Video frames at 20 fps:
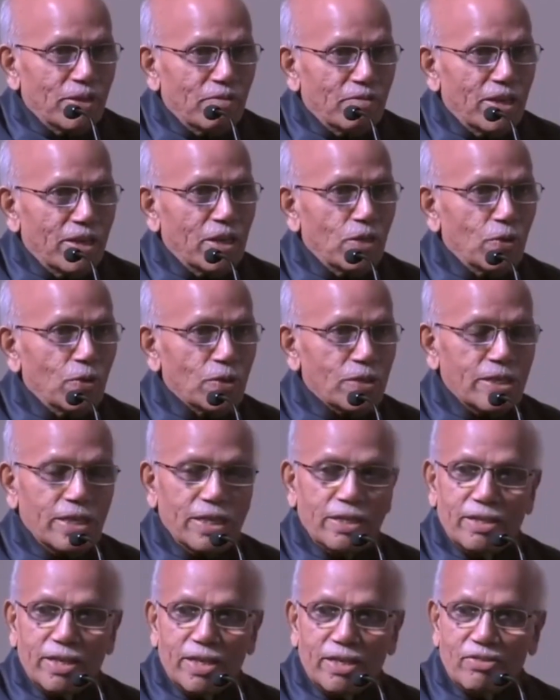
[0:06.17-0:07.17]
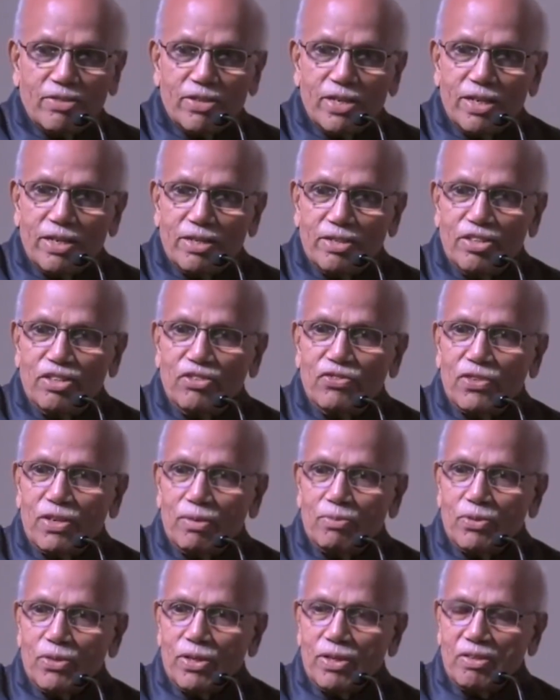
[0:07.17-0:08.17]
When he goes there, the restaurant chief
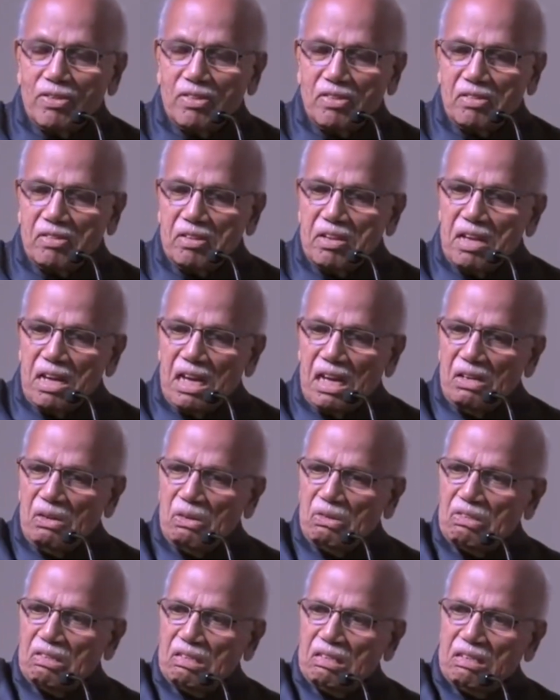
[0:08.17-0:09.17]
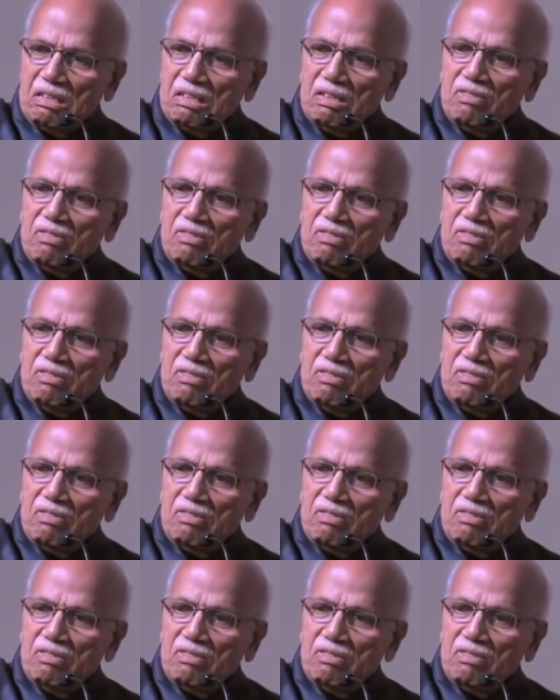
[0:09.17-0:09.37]
comes there. He says, "Hello, sir.